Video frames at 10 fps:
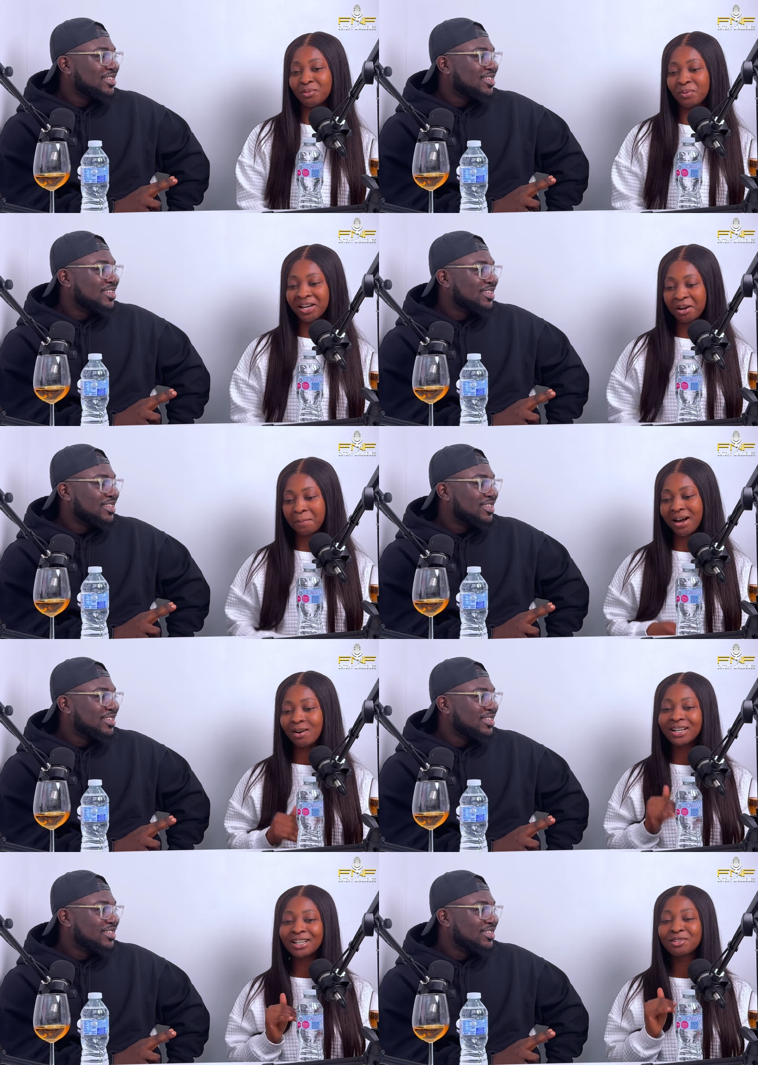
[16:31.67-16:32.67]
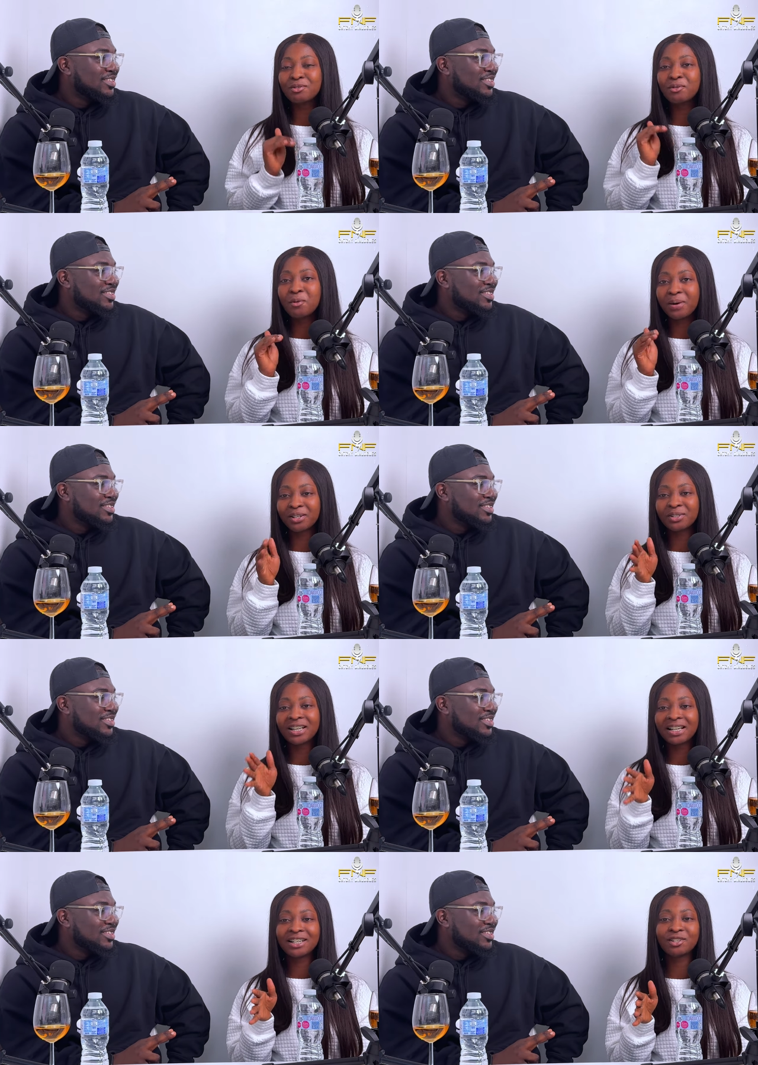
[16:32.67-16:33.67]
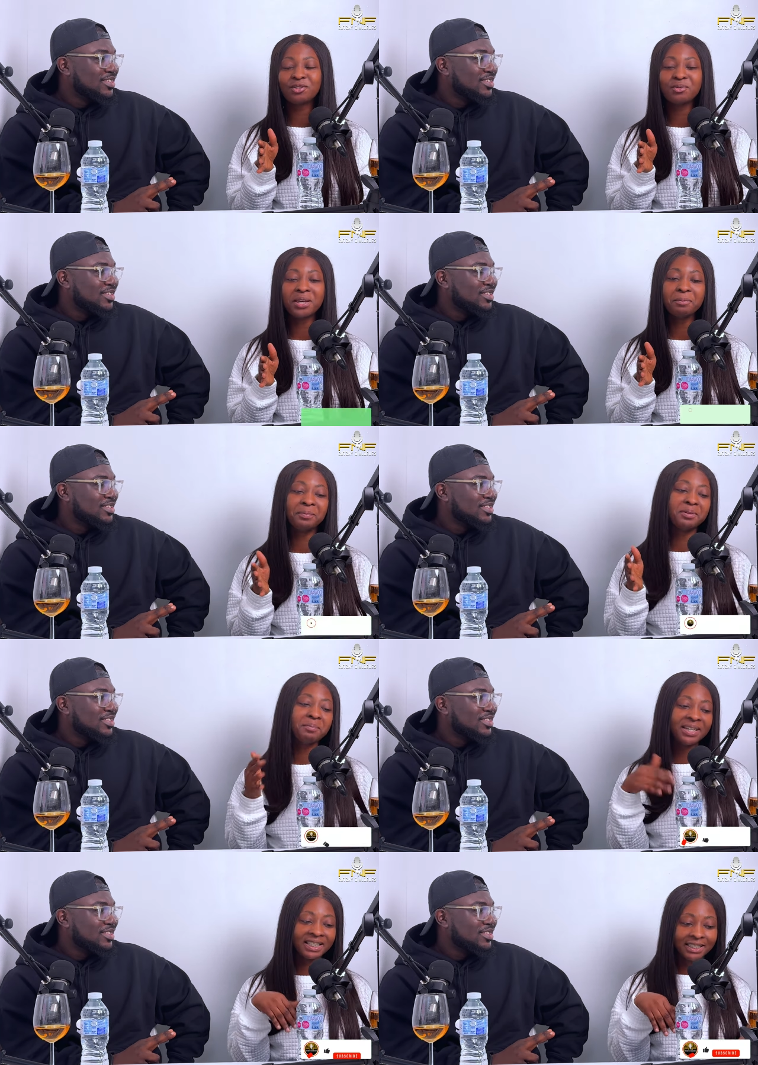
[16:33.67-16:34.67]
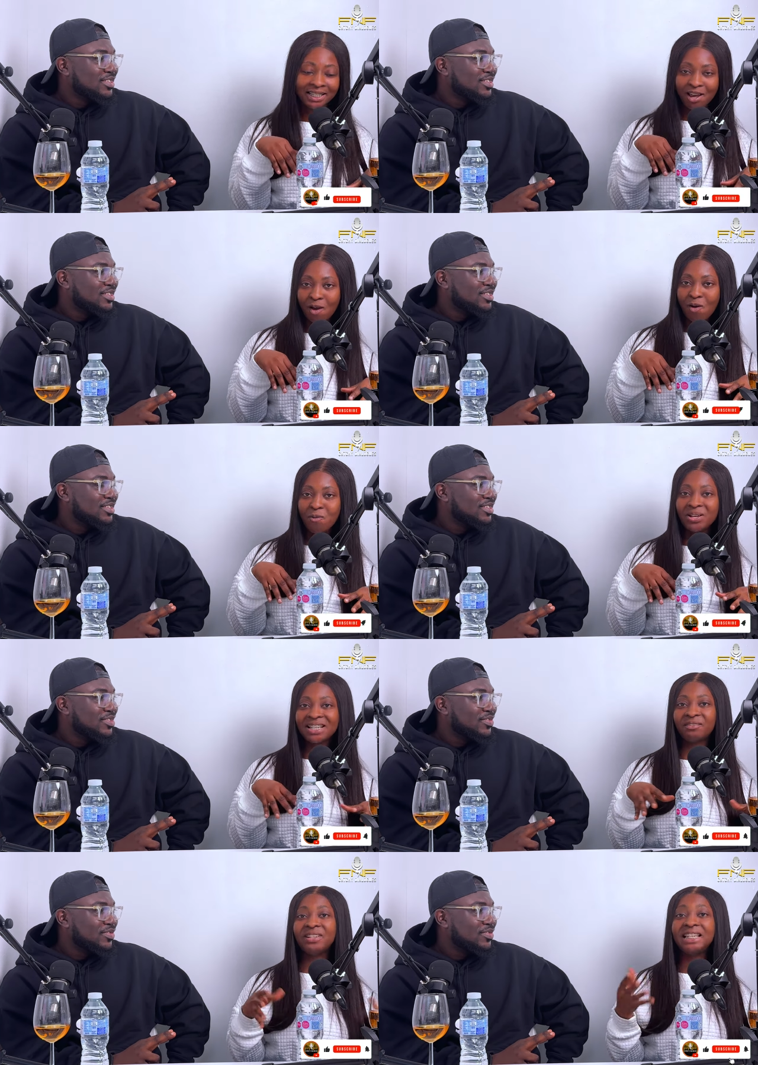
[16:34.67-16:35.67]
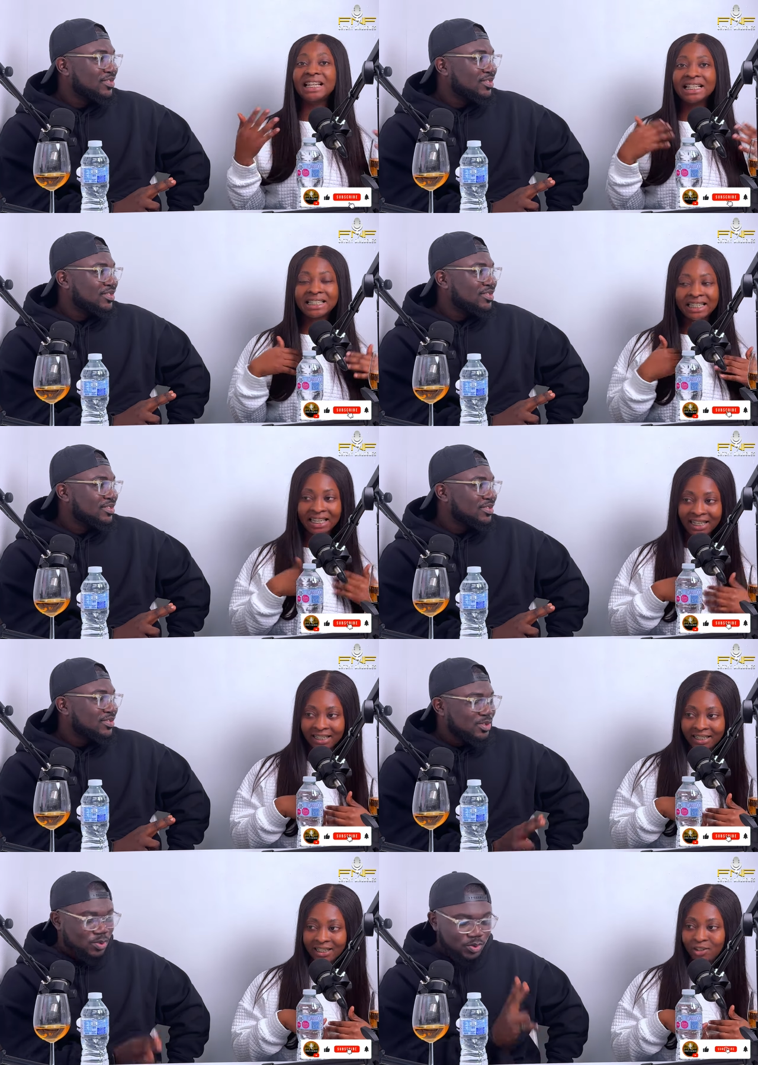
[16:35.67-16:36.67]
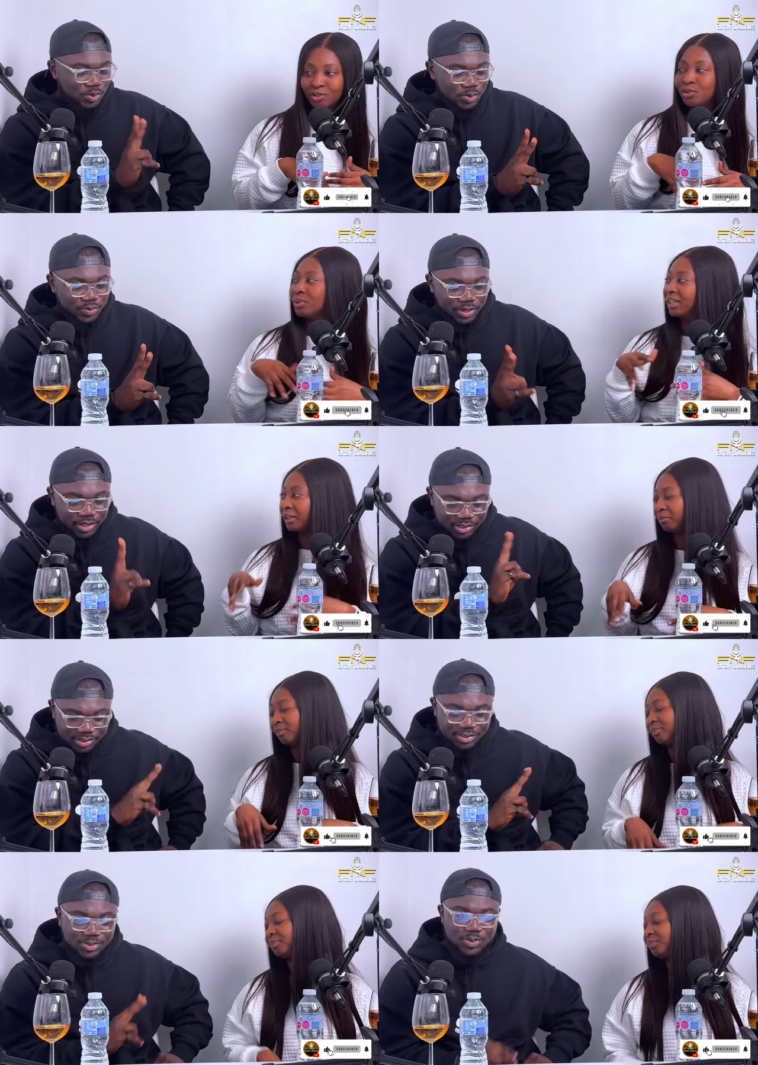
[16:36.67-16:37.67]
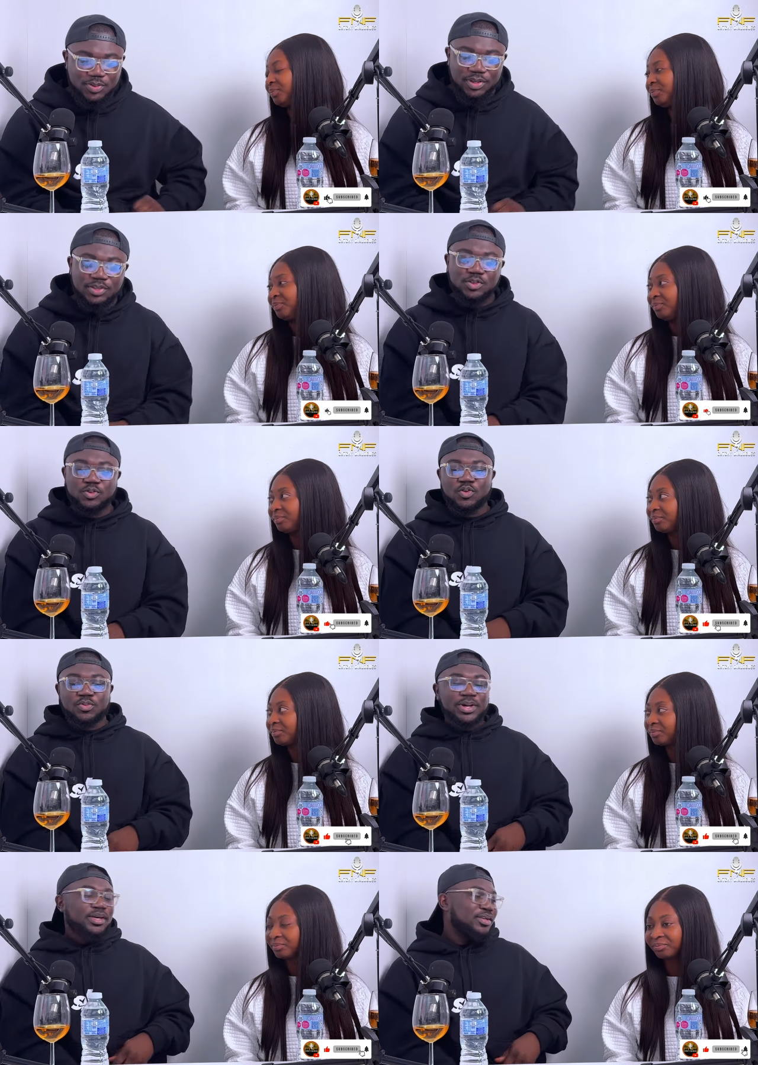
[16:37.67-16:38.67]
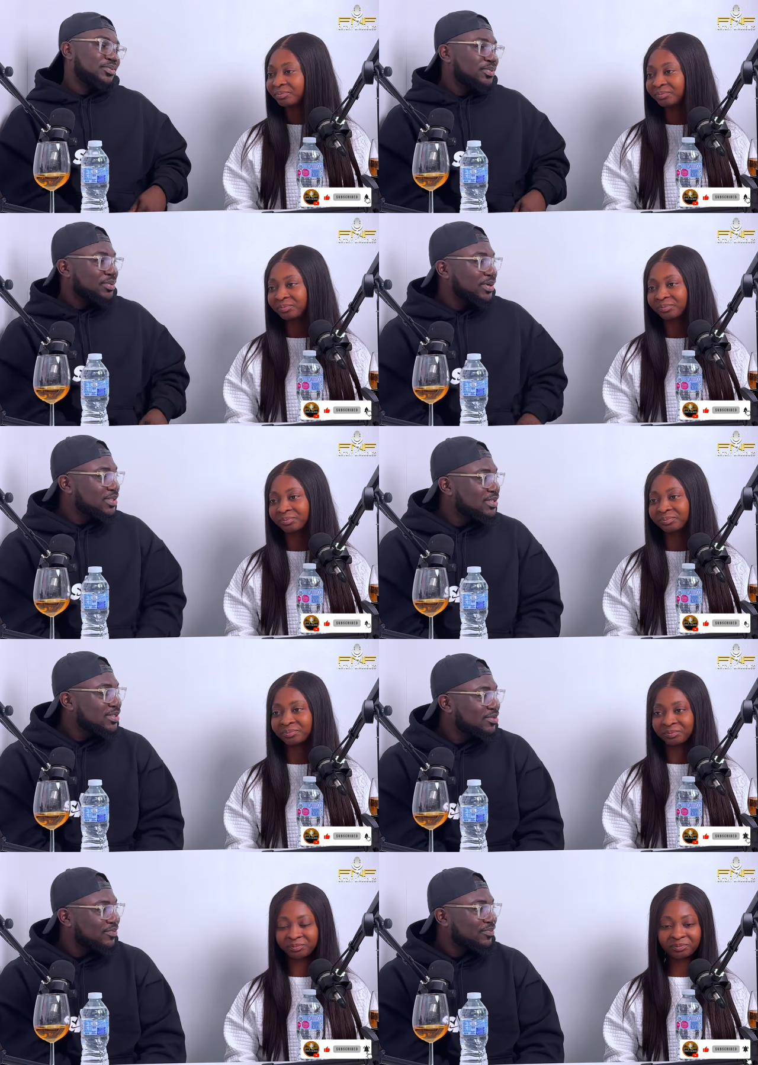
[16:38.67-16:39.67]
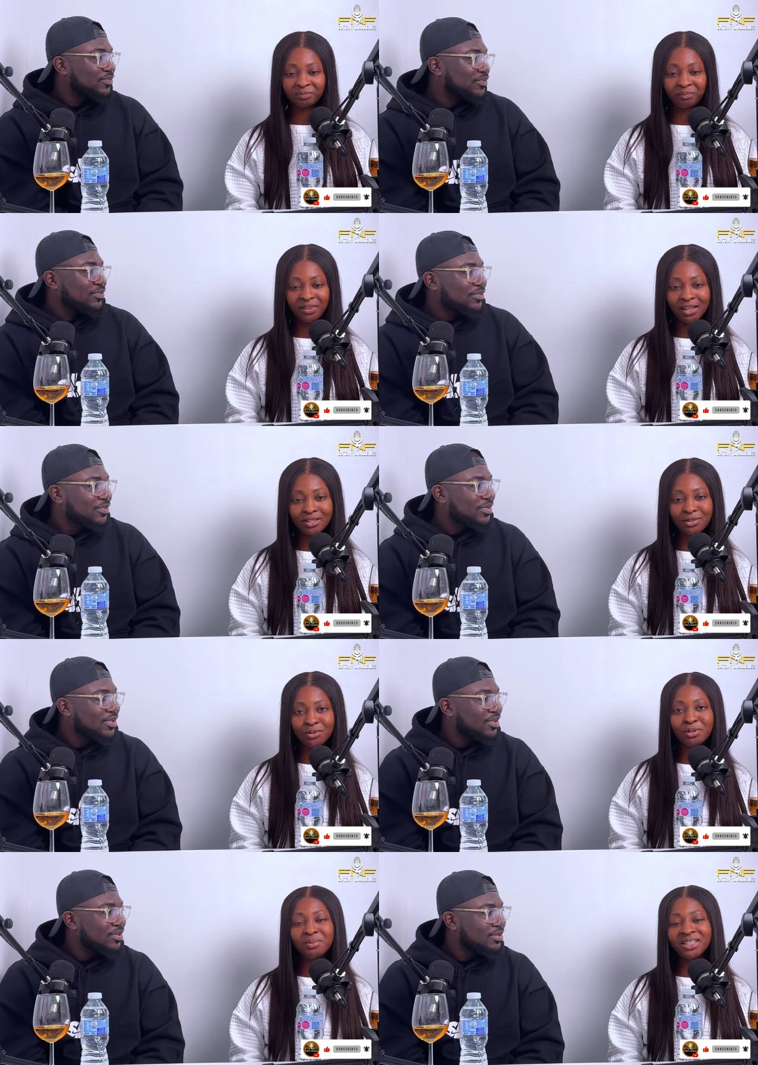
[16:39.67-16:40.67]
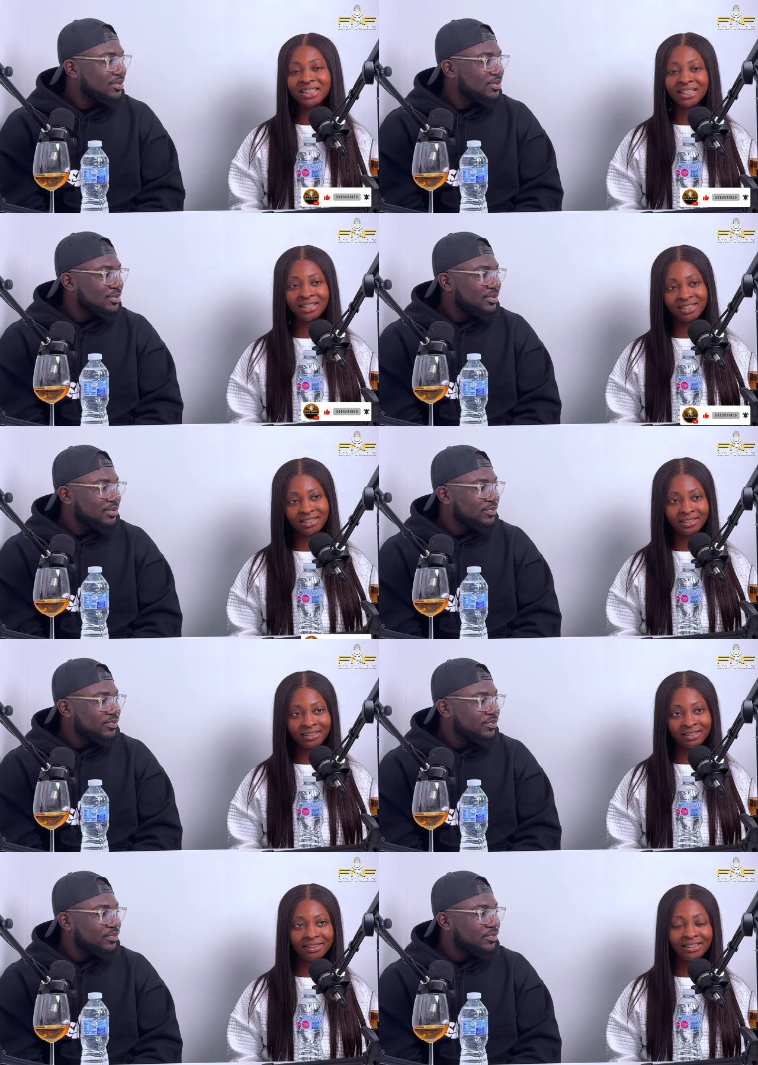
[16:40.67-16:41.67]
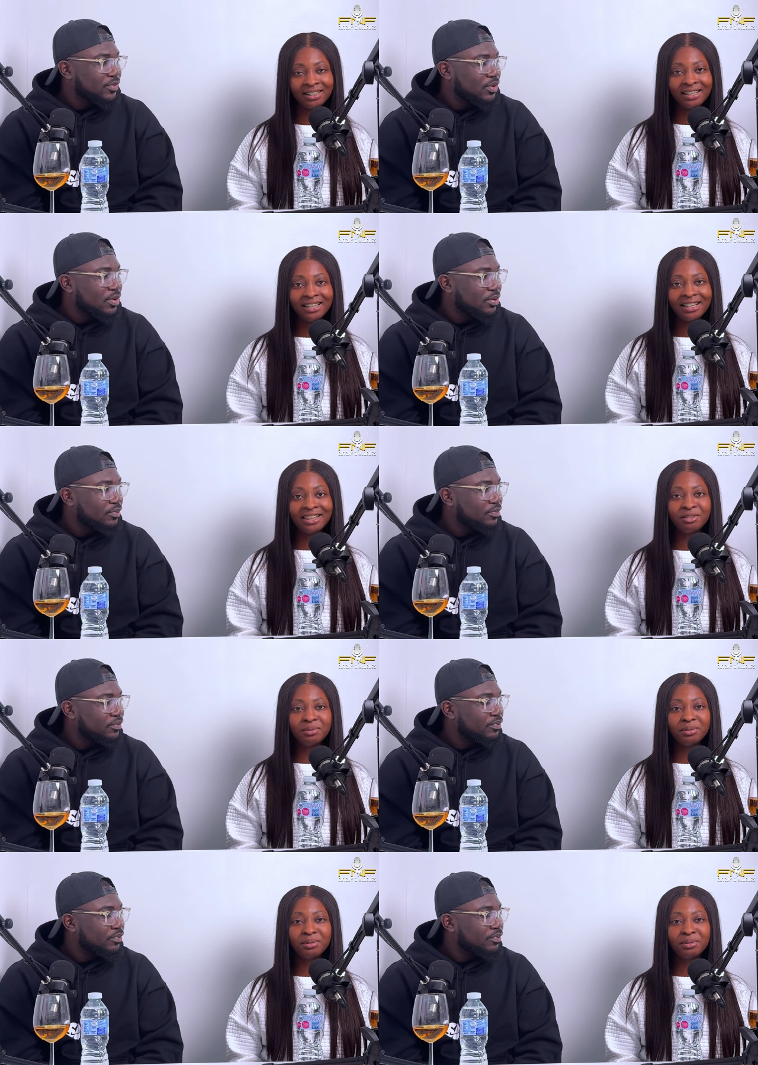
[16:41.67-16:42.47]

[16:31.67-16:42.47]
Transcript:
Speaker 1: to work, but I would like to go back to Ghana to implement what I've learned here.
Speaker 2: So two things you'd go back and implement.
Speaker 1: So communication, the